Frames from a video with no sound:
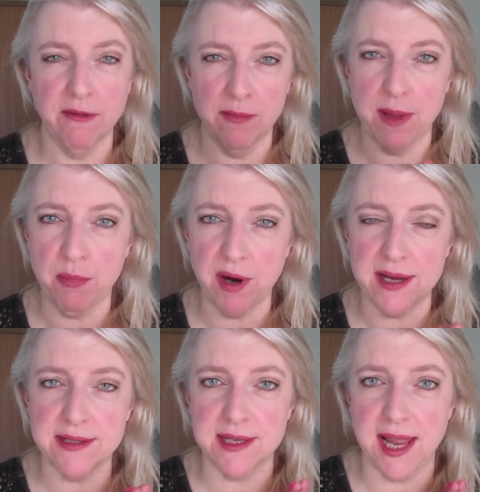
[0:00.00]
Remember
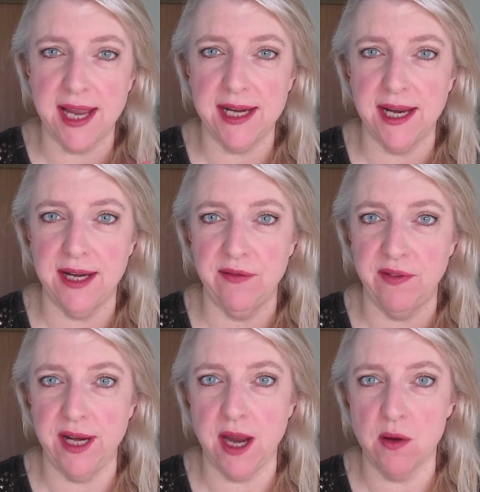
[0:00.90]
I said in a
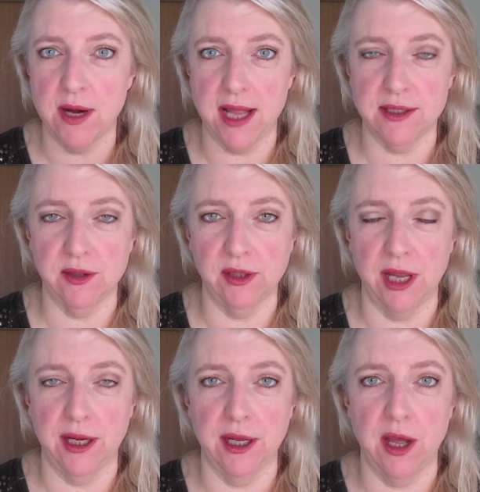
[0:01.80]
video not too
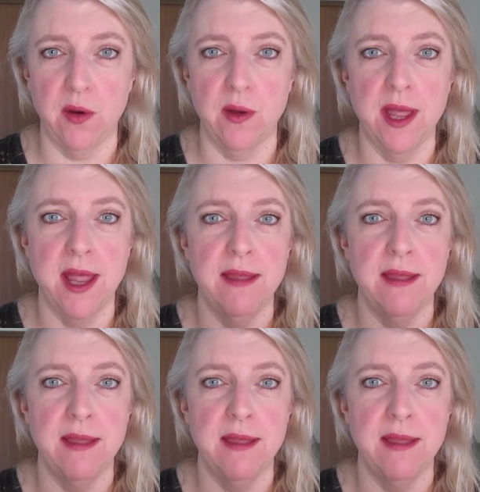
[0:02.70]
long ago